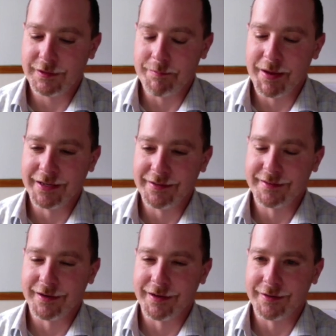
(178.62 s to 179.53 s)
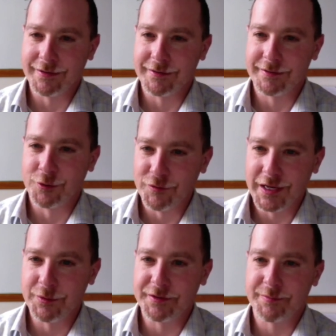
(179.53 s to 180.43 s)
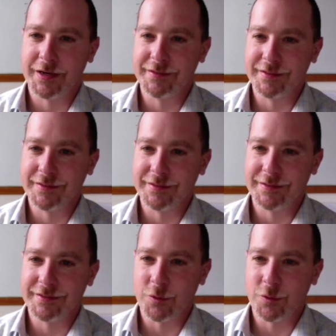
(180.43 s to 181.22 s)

depends on survey responses